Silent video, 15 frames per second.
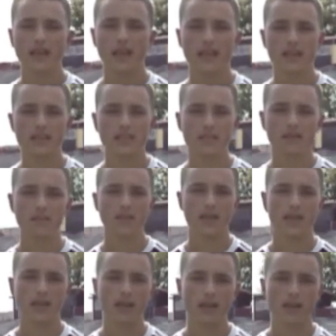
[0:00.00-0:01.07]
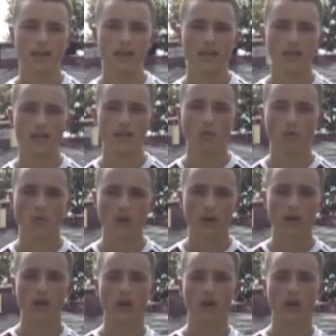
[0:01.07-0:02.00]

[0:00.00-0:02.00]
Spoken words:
and it's something that we're working